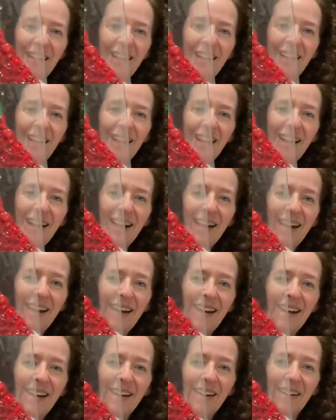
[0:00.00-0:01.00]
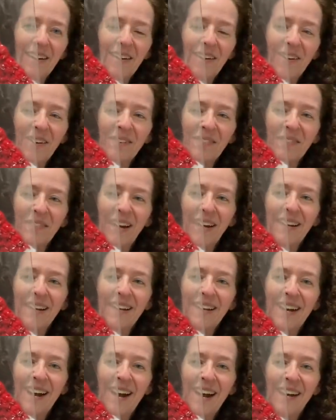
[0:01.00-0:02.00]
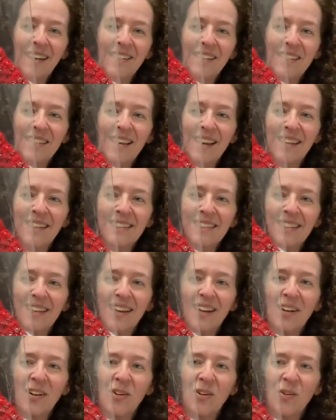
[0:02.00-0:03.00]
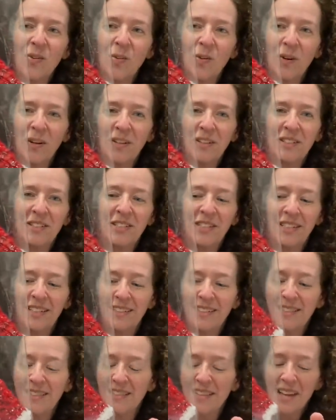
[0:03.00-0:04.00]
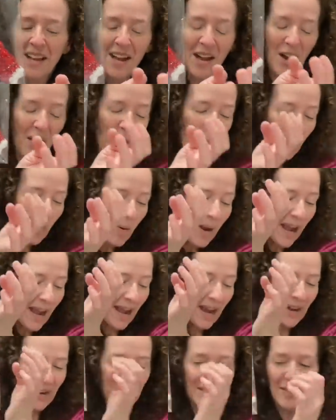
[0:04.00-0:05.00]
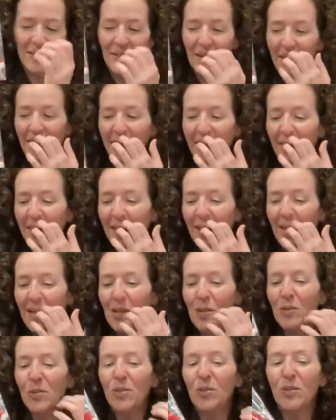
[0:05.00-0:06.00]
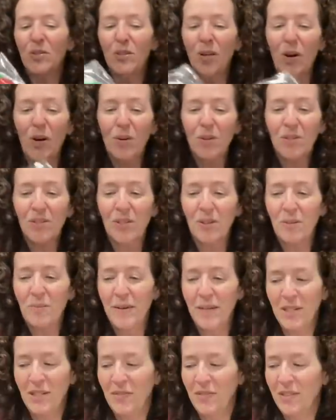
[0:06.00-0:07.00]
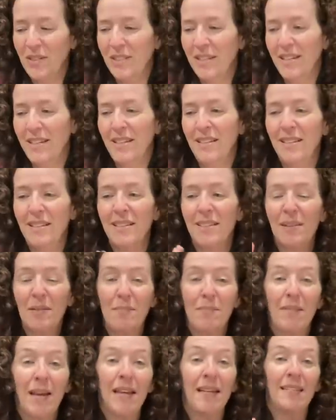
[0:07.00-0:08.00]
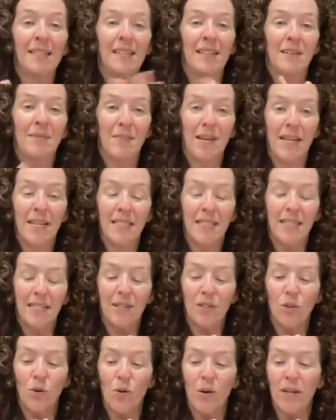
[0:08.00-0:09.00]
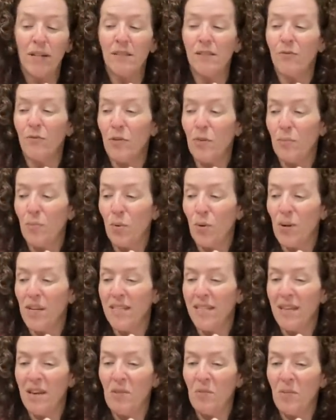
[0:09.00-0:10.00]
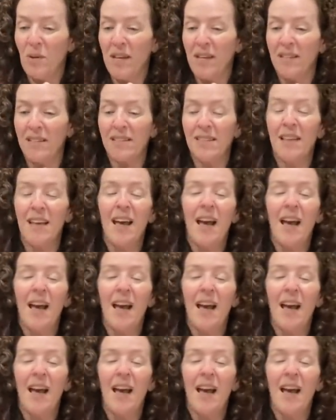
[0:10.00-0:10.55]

Ah, oh my gosh, that is gorgeous. Wow, so Inga, thank you so, so much for sending these amazing, amazing toys for the boys at Wings.